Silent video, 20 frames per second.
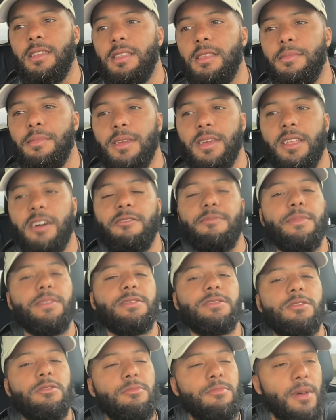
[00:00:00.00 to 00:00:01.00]
Let me get off my
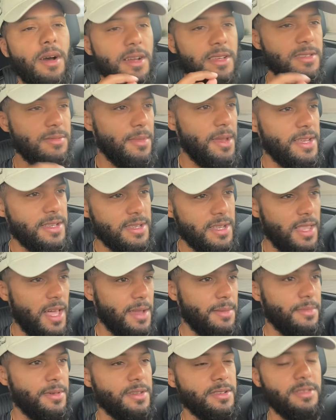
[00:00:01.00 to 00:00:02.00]
soapbox. Smash the
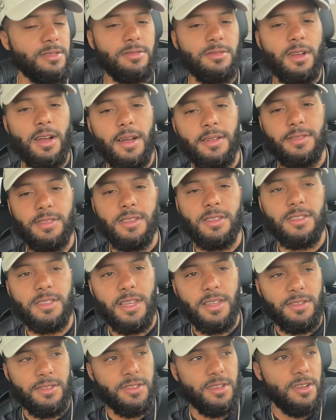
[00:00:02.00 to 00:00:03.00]
like button. Subscribe to the
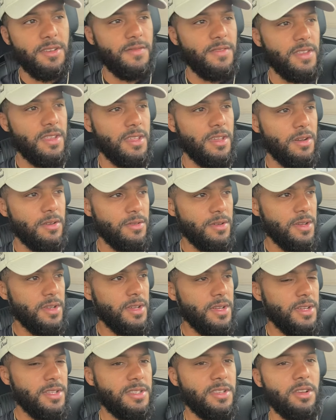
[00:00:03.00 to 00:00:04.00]
channel. Share the video.
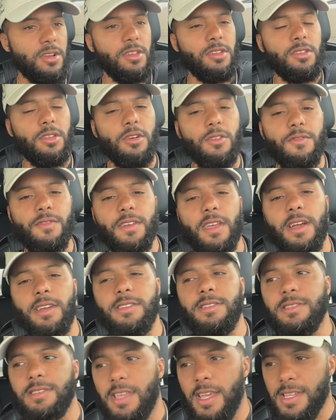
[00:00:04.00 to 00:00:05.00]
Turn on your
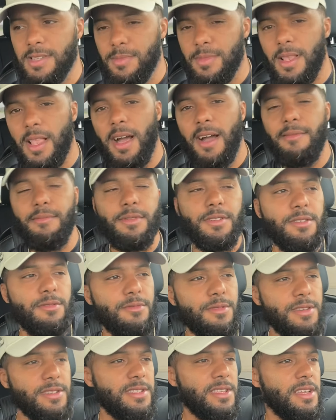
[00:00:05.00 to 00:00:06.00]
notifications. Catch me live Monday,
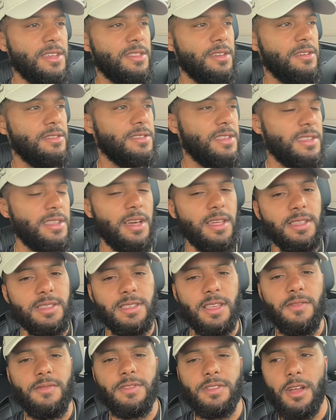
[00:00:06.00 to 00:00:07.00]
Wednesday, and Thursday night at
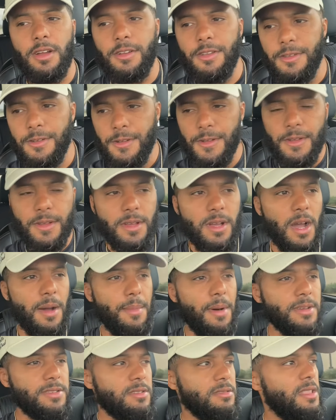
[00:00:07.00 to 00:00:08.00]
7:30. I'm
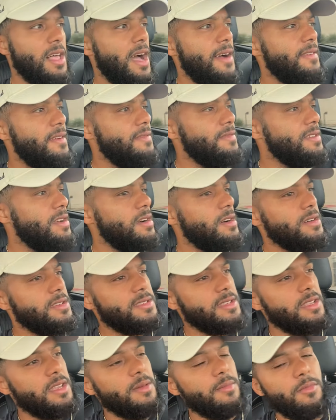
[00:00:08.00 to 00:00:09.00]
also live every
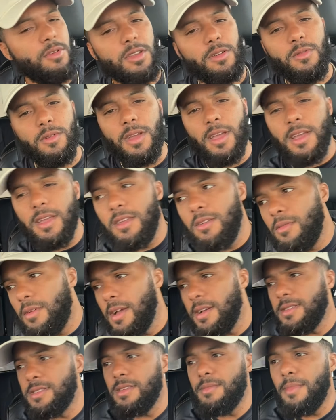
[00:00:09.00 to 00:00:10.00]
Sunday morning with
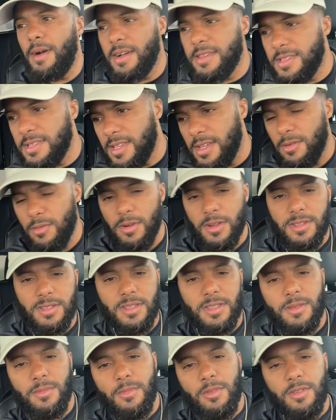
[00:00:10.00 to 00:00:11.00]
KQKC Boxing Network.
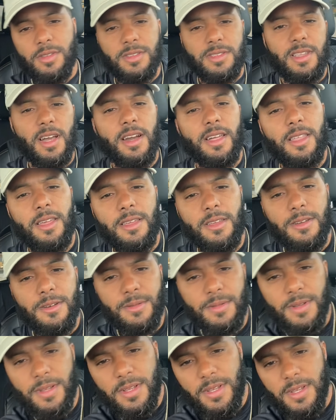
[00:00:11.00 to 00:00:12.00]
Sunday morning is 9
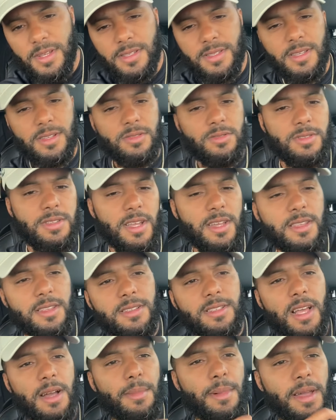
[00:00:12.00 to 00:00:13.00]
a.m. Central Standard
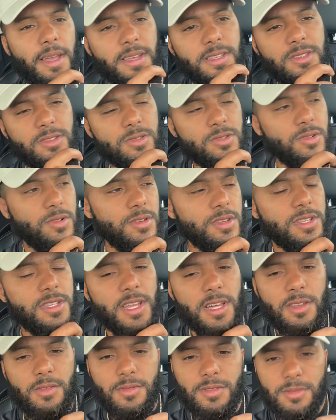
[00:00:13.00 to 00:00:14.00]
Time. I ask you to join the
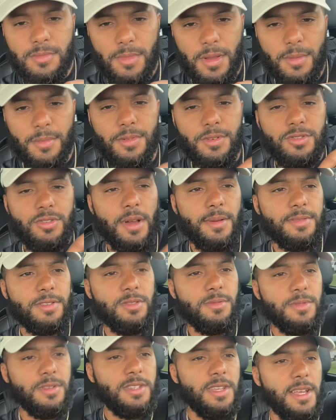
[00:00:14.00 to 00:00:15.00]
channel as a member. Drop
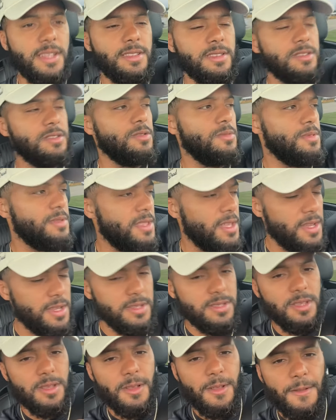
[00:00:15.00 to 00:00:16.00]
super chats and super
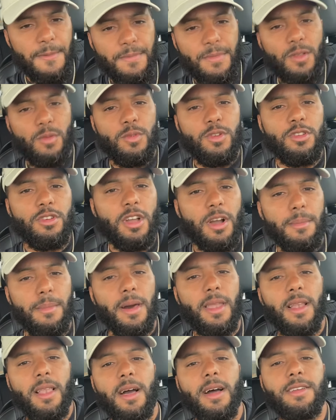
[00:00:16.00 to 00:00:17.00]
thanks. When you come by
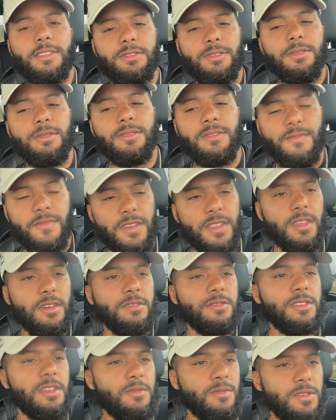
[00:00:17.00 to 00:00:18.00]
the live streams and
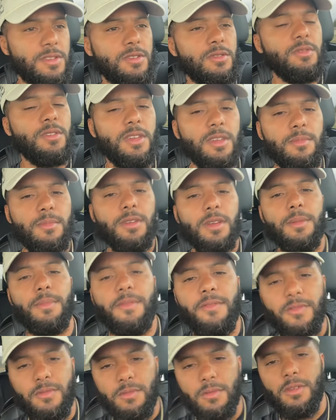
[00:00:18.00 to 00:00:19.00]
videos that we're doing, hit me up
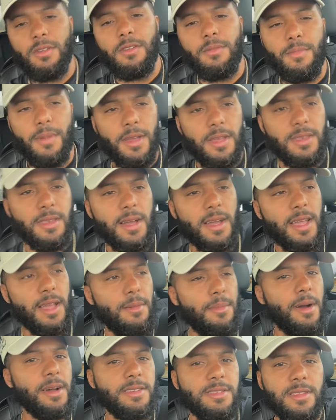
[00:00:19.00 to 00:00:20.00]
if you want to debate.
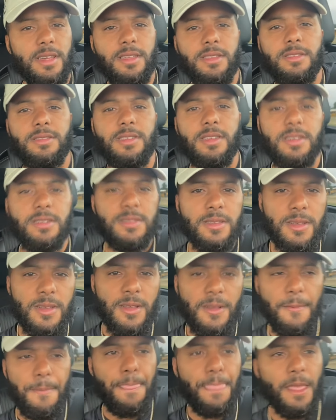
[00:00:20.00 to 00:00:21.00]

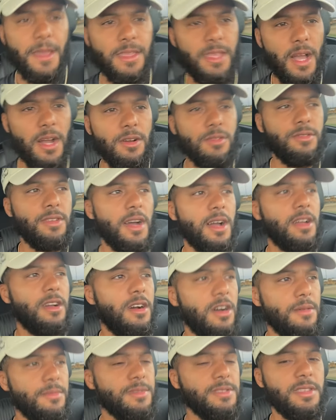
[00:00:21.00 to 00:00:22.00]

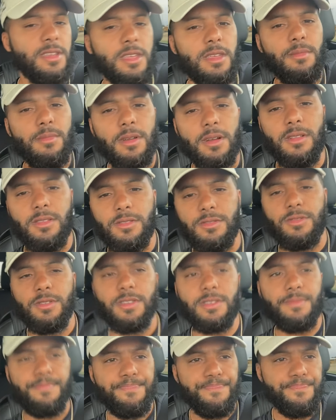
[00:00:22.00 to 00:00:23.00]
KnockoutBoxing86@yahoo.com is the email address.